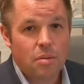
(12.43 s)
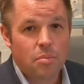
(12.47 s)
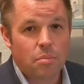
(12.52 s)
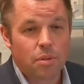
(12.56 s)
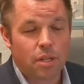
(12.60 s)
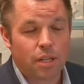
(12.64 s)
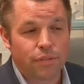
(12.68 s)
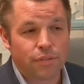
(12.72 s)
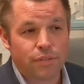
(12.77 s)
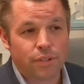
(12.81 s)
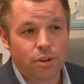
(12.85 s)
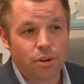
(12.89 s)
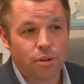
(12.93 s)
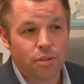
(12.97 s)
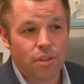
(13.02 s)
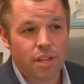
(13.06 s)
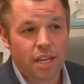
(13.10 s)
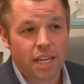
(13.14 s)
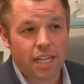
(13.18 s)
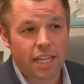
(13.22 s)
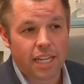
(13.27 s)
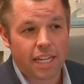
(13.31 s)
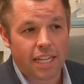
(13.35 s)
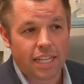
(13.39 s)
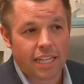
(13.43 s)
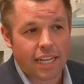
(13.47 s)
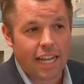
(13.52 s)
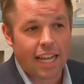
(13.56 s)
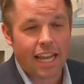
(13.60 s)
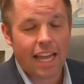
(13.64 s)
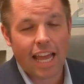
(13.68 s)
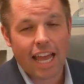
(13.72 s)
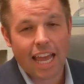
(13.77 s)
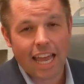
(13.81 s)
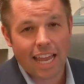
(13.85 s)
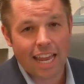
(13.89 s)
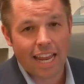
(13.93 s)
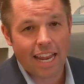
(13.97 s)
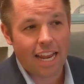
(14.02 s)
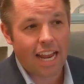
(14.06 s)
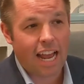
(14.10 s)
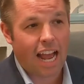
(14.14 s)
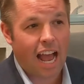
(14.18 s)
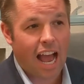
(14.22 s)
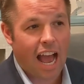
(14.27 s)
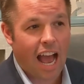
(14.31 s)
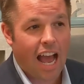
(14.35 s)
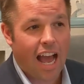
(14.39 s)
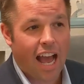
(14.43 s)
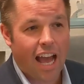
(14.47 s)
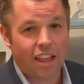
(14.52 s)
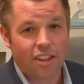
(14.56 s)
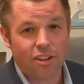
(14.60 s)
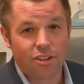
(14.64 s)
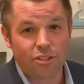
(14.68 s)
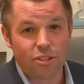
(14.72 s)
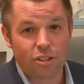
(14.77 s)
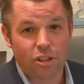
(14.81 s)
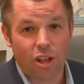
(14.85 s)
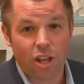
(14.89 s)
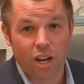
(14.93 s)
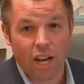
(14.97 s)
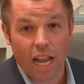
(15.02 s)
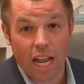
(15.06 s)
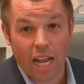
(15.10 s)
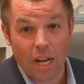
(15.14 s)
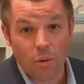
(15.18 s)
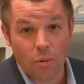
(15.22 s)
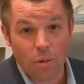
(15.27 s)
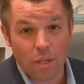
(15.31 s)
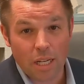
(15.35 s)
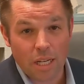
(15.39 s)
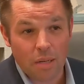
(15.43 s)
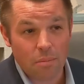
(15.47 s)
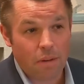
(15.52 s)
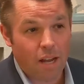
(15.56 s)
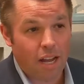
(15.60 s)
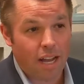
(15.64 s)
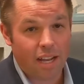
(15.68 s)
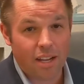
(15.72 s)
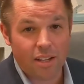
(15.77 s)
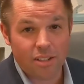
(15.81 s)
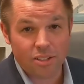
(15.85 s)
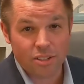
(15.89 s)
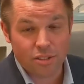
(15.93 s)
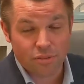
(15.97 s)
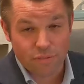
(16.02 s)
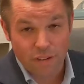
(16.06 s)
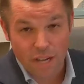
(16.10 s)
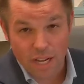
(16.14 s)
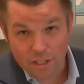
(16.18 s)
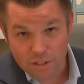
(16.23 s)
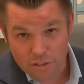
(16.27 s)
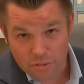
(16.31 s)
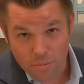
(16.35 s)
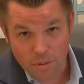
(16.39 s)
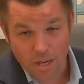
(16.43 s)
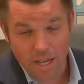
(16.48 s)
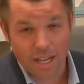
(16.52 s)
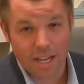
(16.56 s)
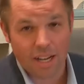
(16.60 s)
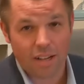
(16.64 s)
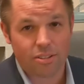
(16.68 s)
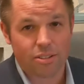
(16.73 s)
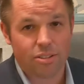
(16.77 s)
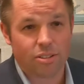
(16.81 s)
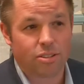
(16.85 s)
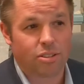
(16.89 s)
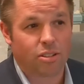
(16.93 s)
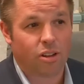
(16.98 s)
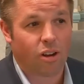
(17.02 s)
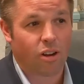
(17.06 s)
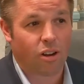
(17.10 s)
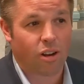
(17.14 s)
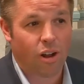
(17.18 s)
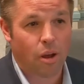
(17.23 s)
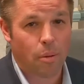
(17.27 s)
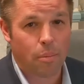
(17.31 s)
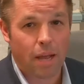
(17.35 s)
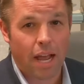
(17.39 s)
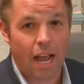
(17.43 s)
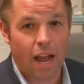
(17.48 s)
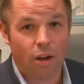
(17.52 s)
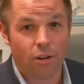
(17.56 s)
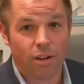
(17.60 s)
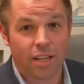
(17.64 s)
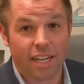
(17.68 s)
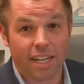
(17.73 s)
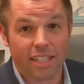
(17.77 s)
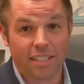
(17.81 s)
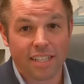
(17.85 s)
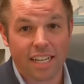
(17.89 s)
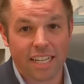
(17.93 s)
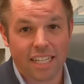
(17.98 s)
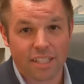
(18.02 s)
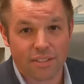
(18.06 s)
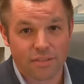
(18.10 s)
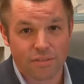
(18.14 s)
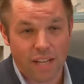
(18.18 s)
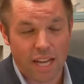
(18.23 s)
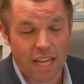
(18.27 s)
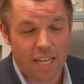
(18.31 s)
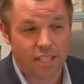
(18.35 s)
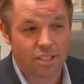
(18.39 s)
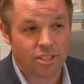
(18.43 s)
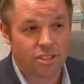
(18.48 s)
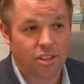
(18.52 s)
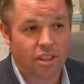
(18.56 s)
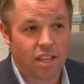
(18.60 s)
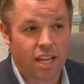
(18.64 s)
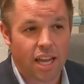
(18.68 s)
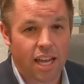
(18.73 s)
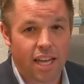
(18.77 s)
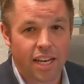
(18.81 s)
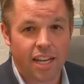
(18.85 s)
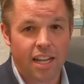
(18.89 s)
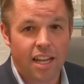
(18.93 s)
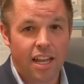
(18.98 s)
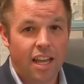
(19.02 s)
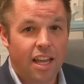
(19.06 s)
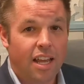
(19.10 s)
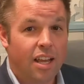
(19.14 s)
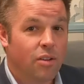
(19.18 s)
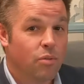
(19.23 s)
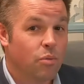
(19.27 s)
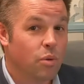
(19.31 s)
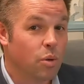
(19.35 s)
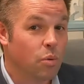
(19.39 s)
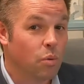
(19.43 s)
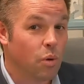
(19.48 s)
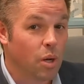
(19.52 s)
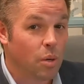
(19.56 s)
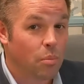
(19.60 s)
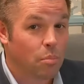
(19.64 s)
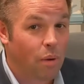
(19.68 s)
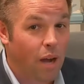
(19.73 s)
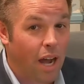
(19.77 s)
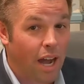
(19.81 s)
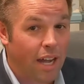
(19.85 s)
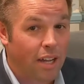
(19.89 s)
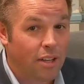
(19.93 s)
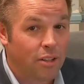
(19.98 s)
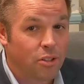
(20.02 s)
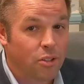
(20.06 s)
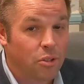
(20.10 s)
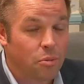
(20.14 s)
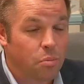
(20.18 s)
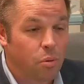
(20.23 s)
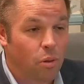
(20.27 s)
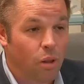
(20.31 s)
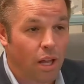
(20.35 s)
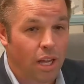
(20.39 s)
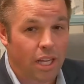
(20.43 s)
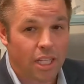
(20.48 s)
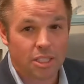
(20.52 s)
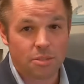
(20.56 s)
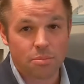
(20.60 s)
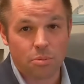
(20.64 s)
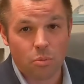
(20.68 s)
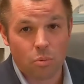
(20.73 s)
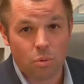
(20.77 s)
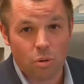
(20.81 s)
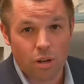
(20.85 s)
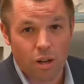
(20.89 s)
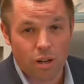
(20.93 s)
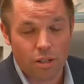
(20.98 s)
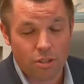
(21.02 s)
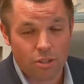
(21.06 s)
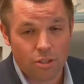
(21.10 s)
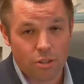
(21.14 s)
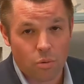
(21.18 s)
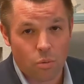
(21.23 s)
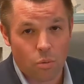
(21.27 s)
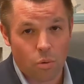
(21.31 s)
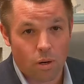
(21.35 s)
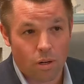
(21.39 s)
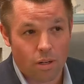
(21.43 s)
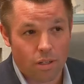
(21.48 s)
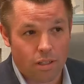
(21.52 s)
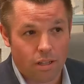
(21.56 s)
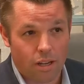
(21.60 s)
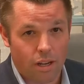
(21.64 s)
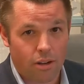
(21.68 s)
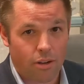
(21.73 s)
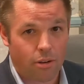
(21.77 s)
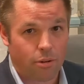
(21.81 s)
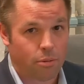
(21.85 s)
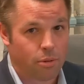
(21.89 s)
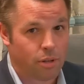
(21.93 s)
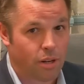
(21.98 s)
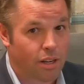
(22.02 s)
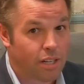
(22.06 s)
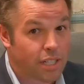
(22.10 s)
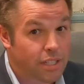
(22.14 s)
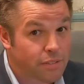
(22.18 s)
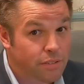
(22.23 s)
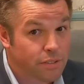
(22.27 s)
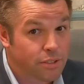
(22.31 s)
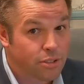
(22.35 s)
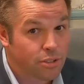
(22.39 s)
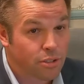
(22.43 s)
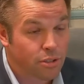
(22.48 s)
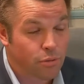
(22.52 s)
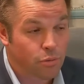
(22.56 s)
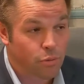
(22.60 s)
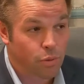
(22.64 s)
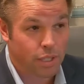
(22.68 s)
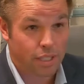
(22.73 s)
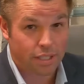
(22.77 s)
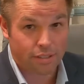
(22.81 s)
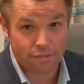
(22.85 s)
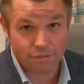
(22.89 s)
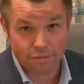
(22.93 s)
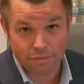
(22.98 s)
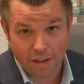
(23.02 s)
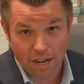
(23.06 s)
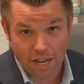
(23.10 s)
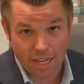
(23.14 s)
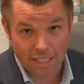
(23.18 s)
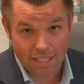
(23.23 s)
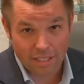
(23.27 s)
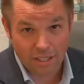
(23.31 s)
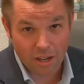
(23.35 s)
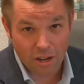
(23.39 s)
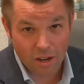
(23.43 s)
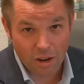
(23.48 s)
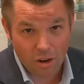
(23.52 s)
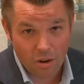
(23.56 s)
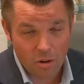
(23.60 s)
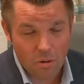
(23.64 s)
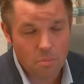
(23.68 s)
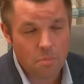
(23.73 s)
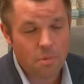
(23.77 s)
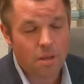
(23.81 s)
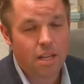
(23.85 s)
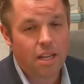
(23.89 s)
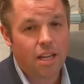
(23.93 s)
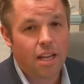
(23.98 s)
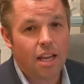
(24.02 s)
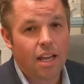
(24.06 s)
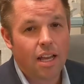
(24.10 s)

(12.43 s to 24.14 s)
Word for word: But if you're thinking, hey, there's a lot of equity in my house, the value of my house has gone up, how can I take advantage of that? We want to buy a new place but we're not sure where to go, we're not even sure if we can find a home,